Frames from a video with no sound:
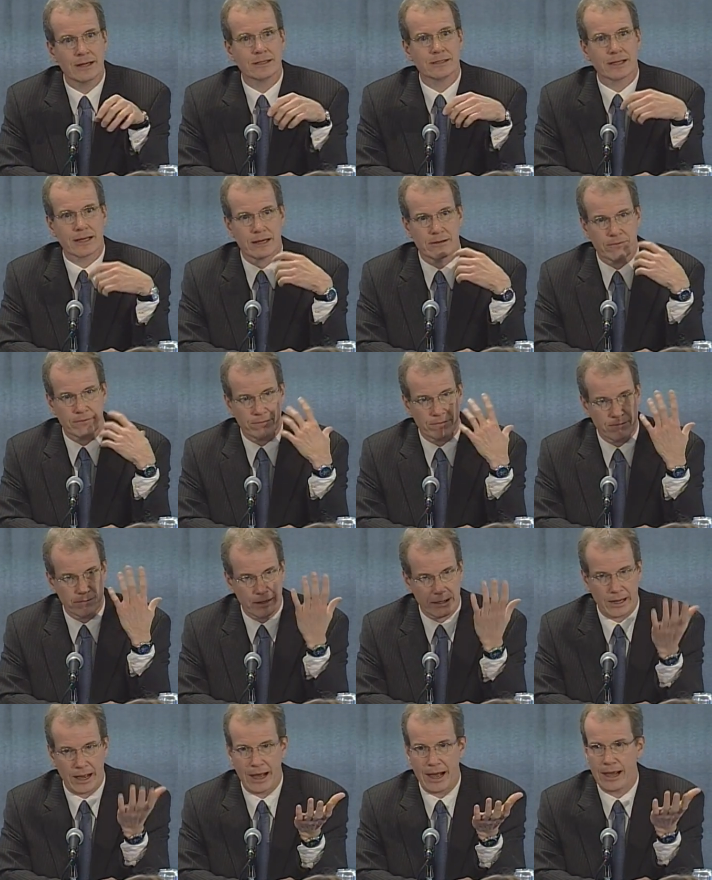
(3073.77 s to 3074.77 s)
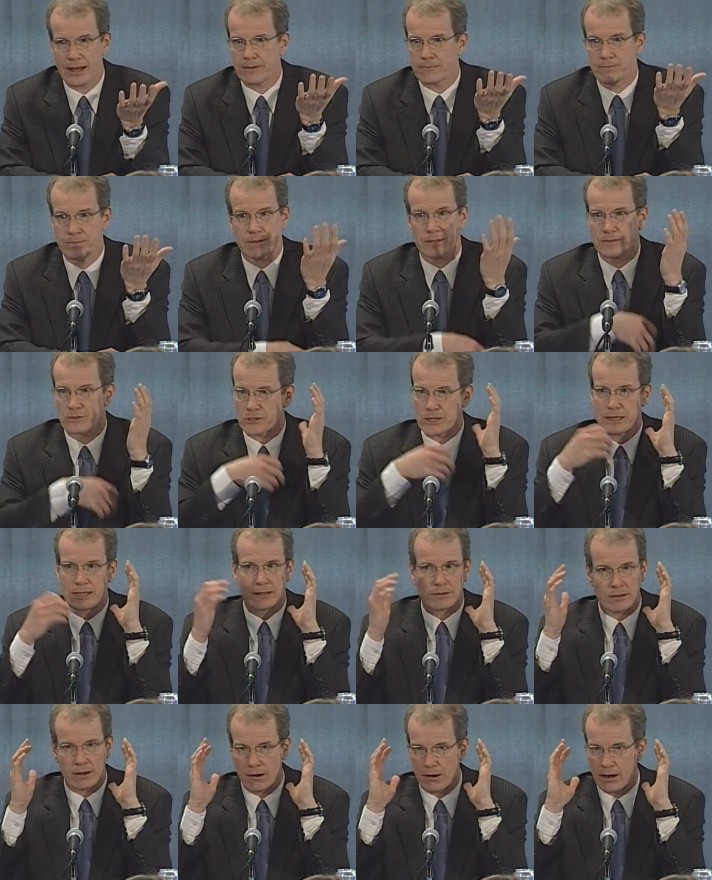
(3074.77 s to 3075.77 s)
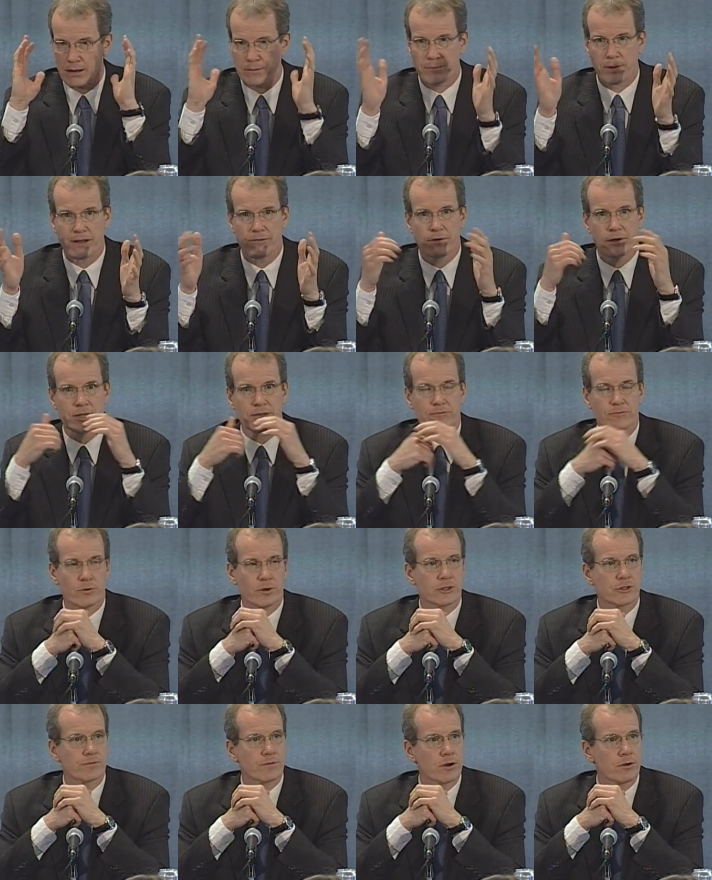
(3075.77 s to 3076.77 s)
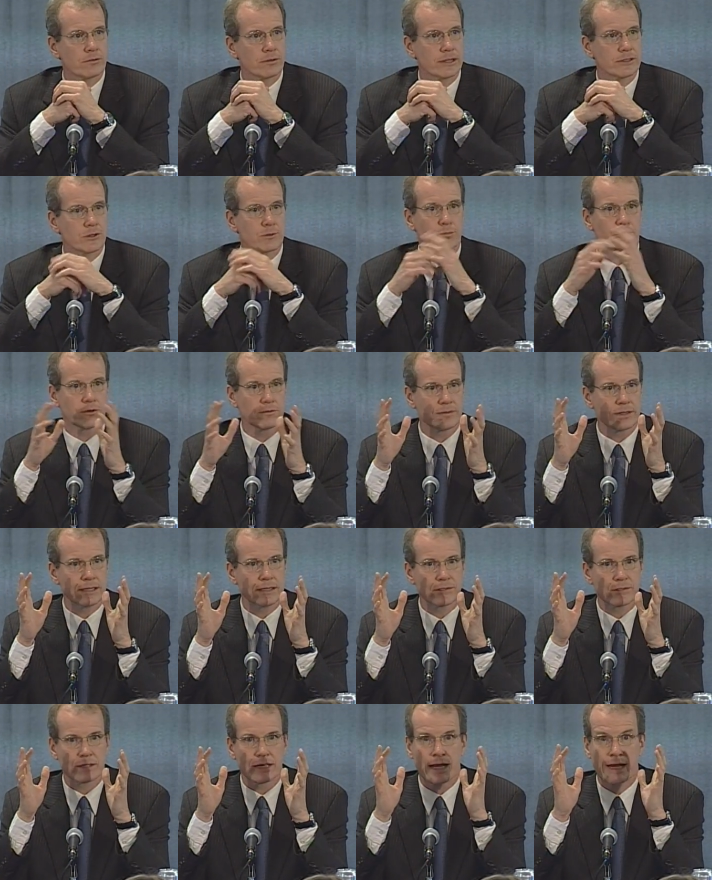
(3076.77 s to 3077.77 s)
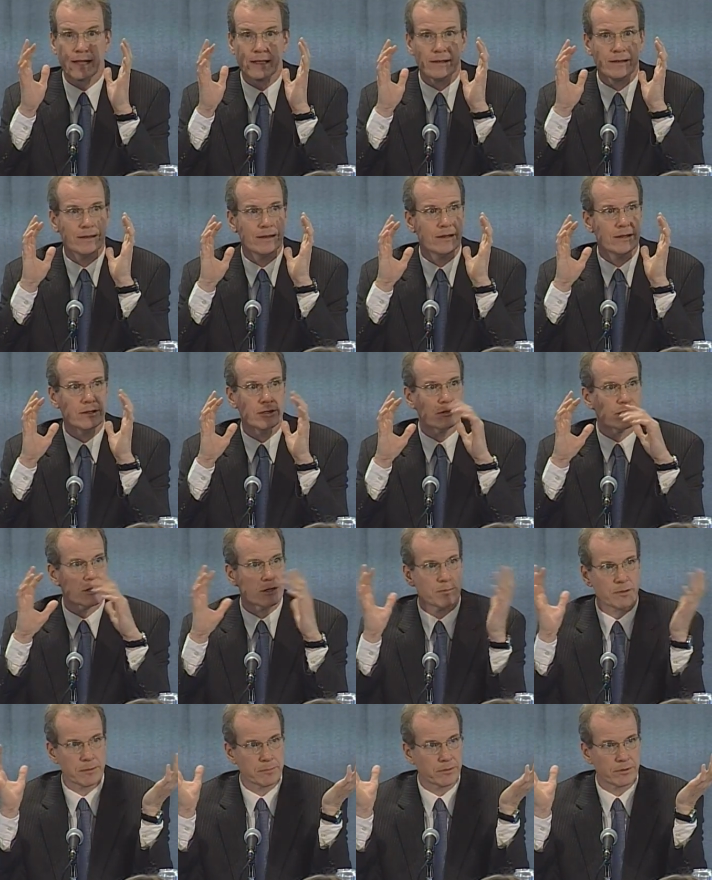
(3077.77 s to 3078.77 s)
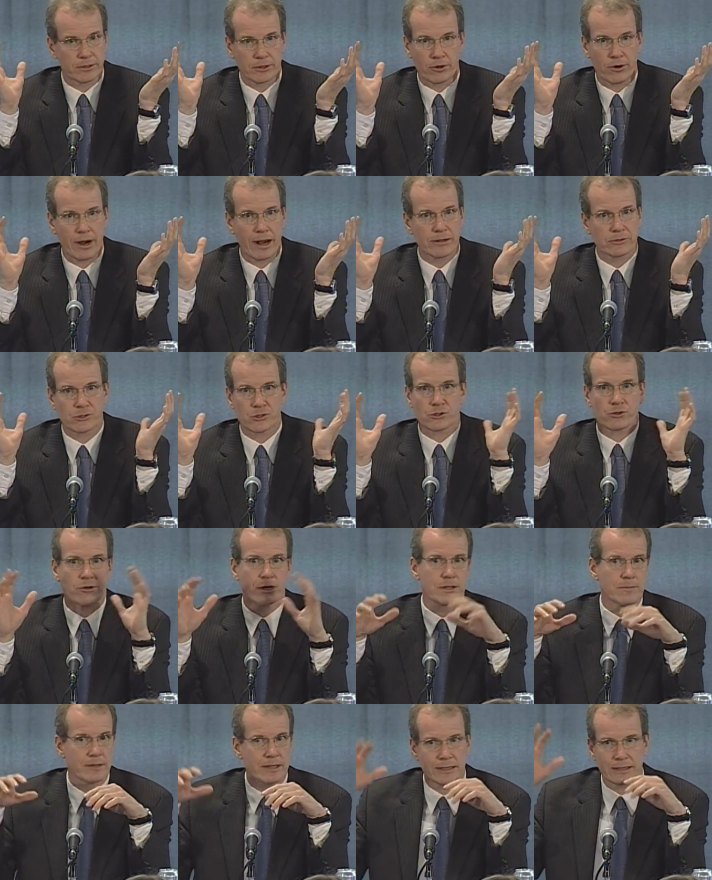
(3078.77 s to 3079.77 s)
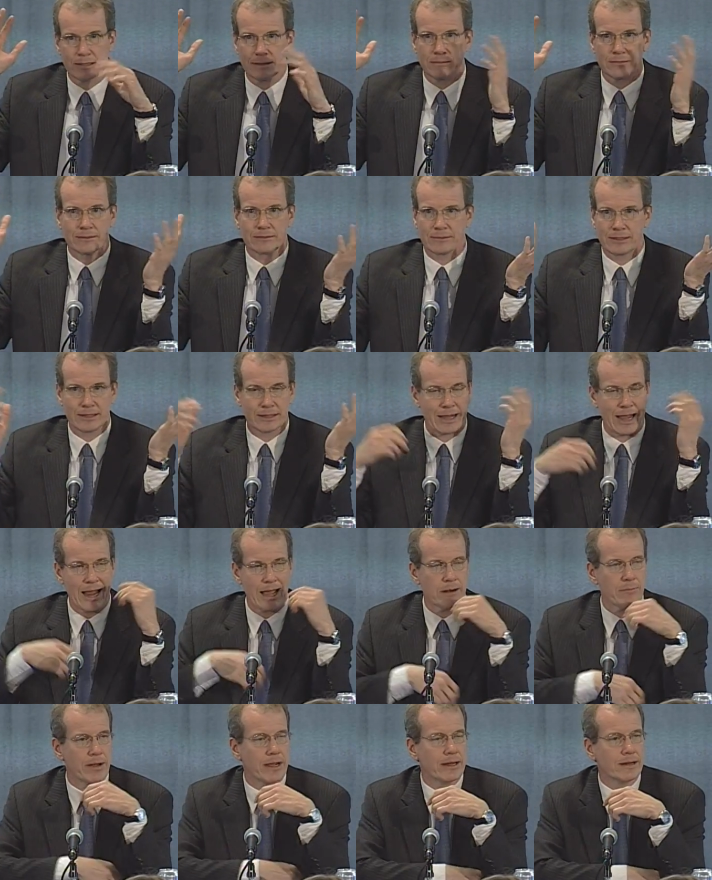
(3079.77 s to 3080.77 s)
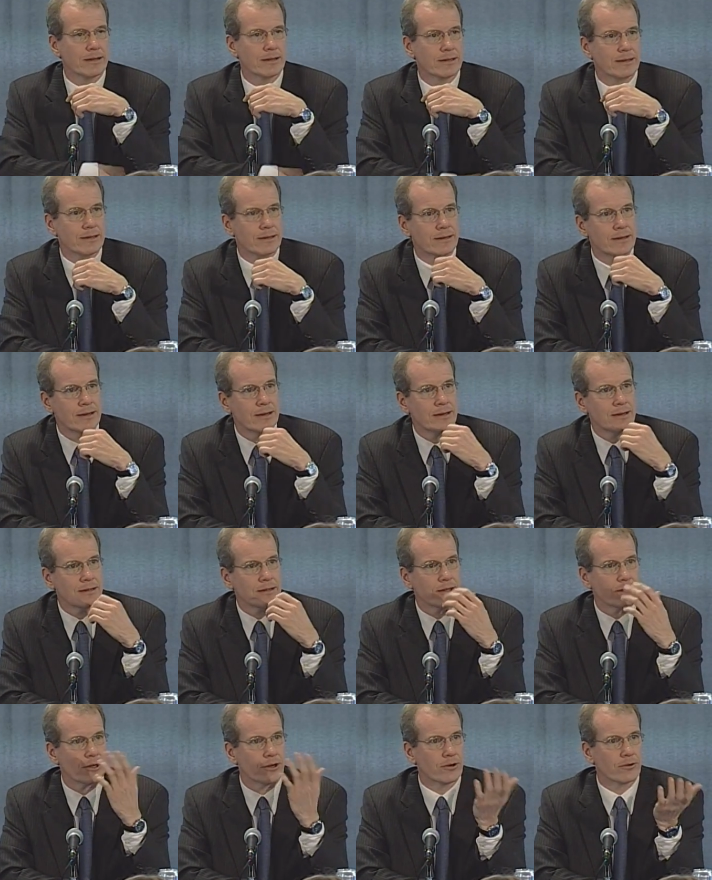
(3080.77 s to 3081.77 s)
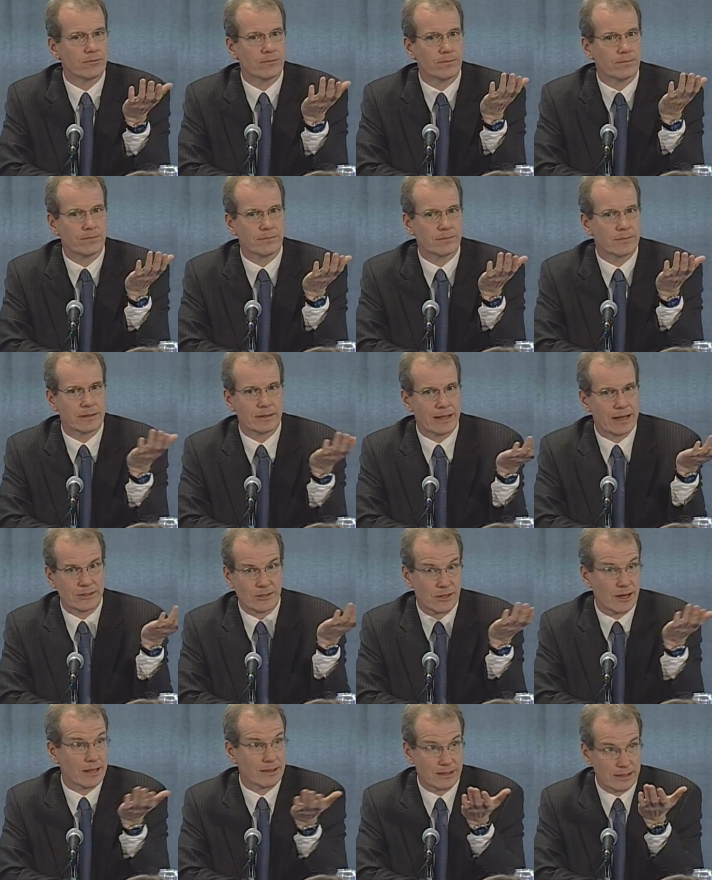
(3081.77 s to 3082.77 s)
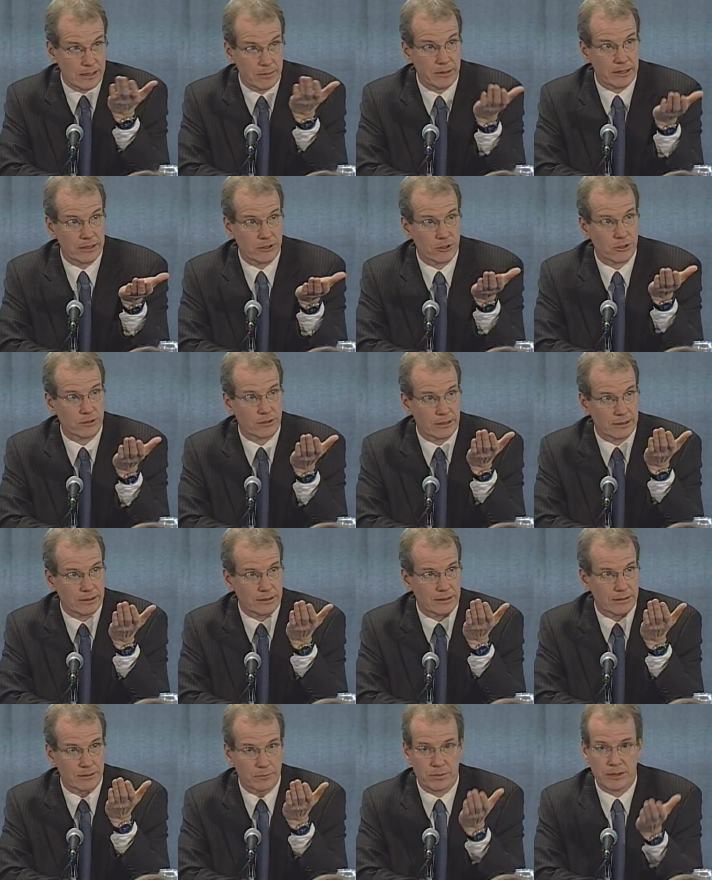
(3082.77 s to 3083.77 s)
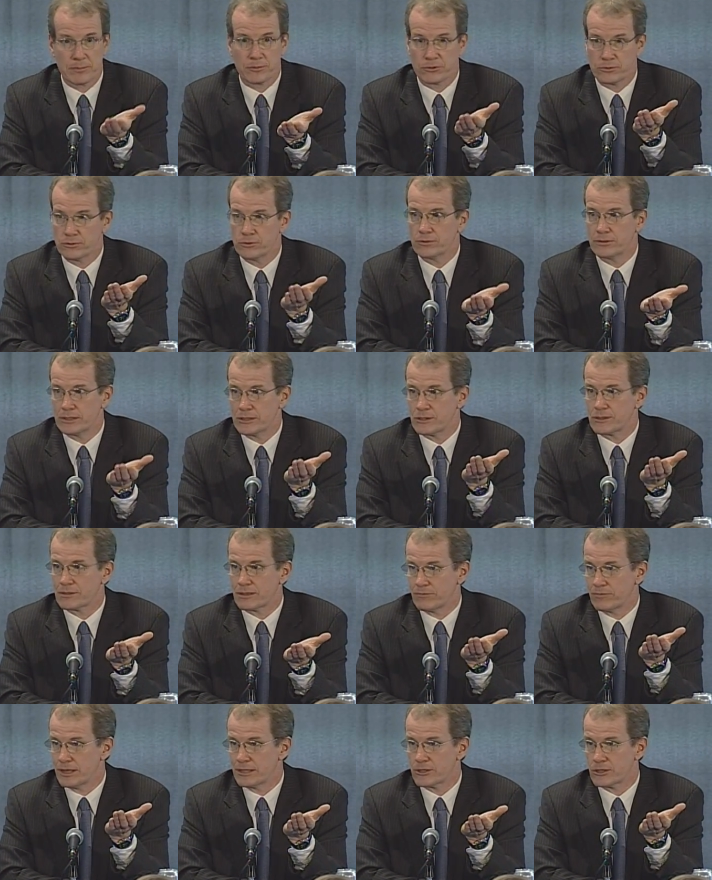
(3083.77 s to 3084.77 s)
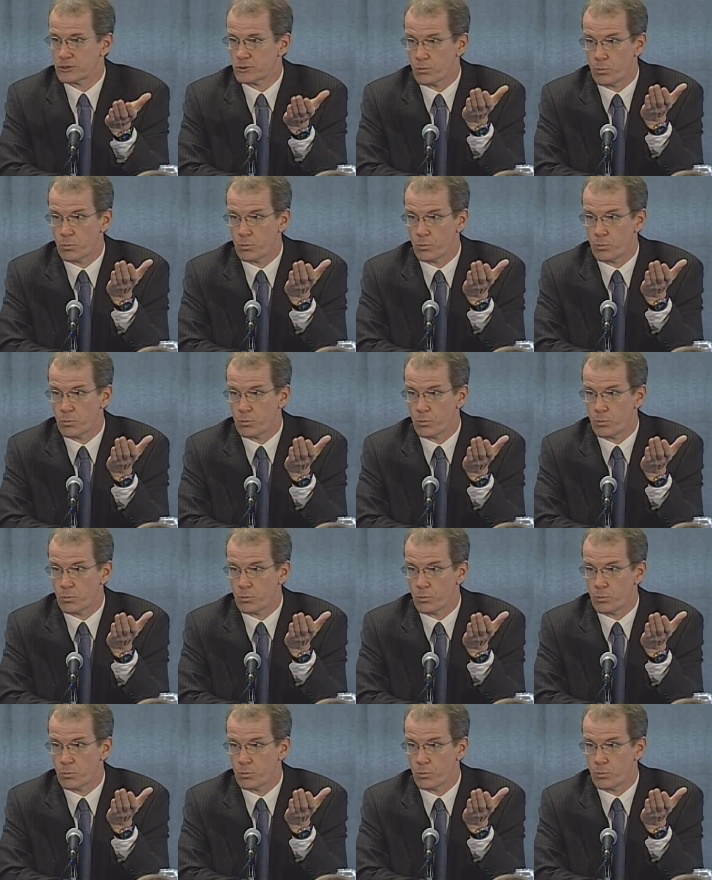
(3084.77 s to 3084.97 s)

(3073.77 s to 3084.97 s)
to have a guy saying, all right, by voice vote, let's approve these. And you see people in the crowd screaming and getting animated. And, you know, that's not the image that the, the people who do these conventions